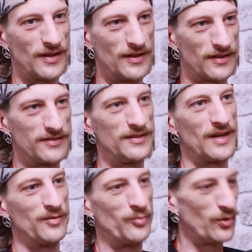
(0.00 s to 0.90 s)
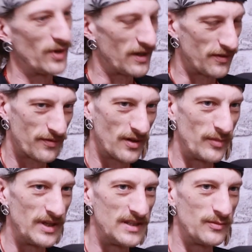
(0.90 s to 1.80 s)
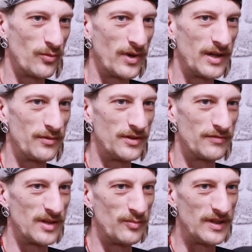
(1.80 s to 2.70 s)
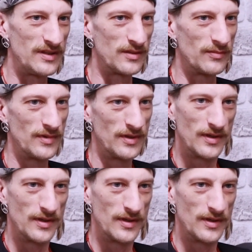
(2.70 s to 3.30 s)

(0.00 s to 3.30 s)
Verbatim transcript: And like I said, you have the ball echo throwing medium away when you're running medium.